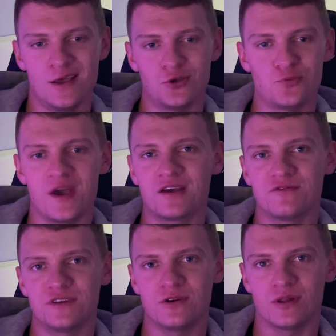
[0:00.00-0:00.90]
you make a
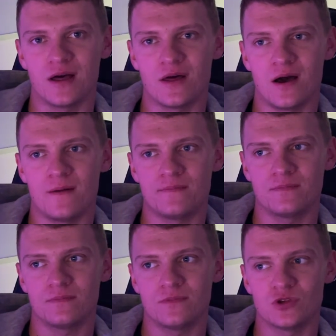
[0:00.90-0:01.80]
video like that,
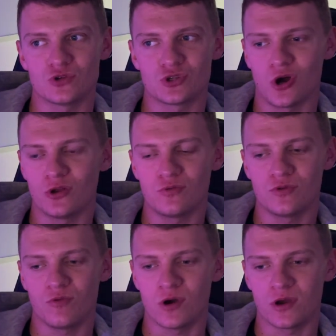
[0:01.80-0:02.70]
you start doing the
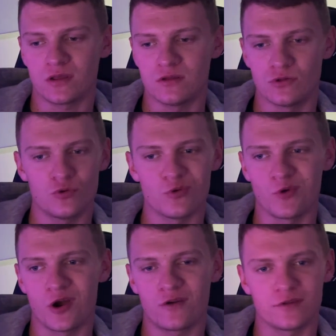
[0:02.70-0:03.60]
work, you do the
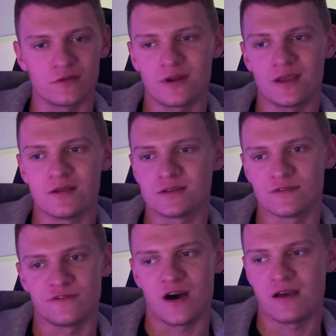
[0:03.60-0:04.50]
work for 3 to
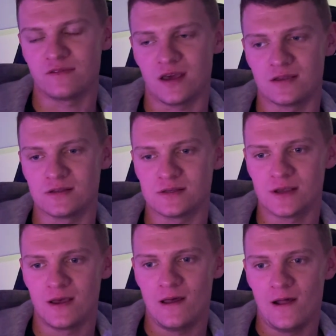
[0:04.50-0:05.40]
5 days,
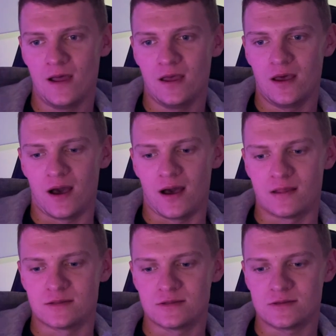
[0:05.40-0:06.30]

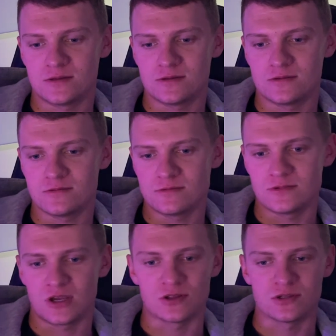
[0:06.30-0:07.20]
and
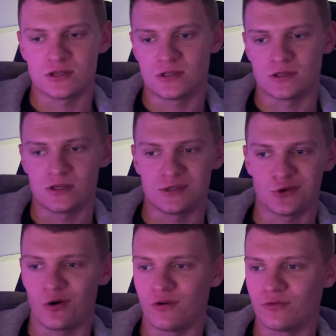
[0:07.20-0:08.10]
the consistency
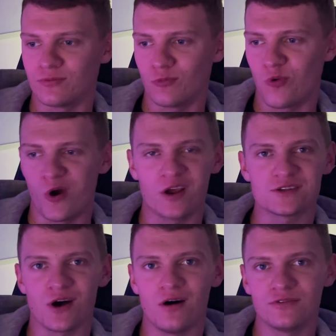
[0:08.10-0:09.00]
sort of wears
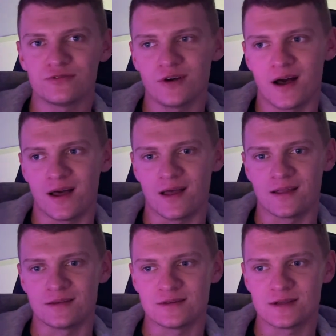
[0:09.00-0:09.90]
off
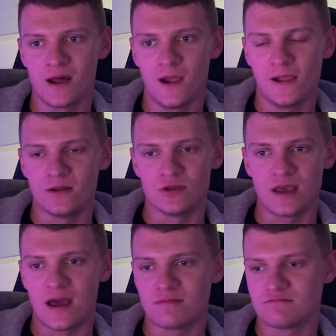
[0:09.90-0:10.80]
and you
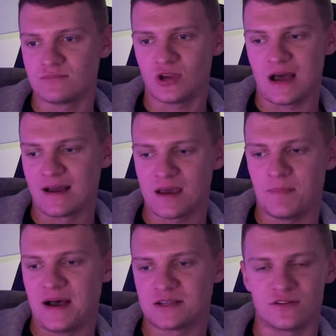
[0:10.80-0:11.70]
can't get
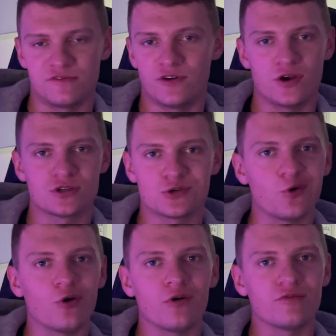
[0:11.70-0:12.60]
past the first
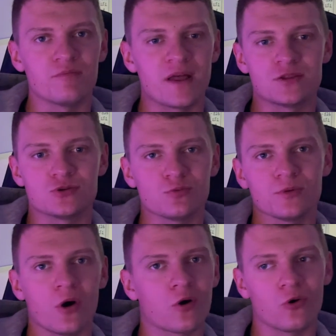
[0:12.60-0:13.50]
sort of mental
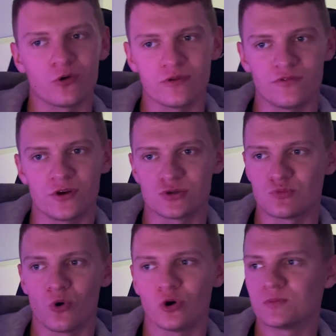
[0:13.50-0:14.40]
block or the first
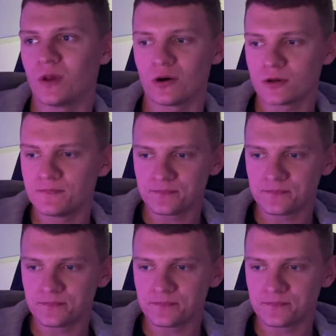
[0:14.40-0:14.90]
roadblock